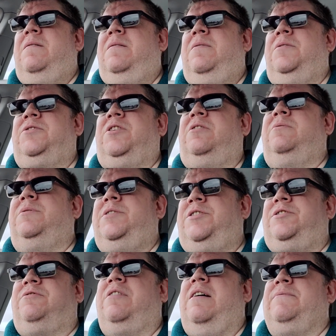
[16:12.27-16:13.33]
There's always
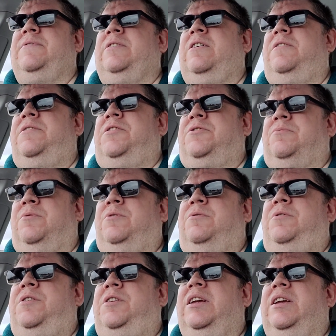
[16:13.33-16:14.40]
traffic on this
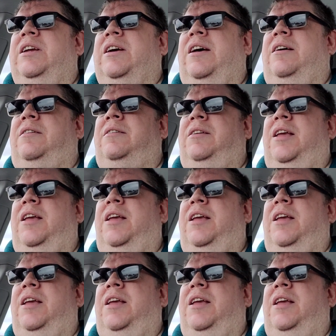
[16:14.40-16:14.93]
road. You'd think I'd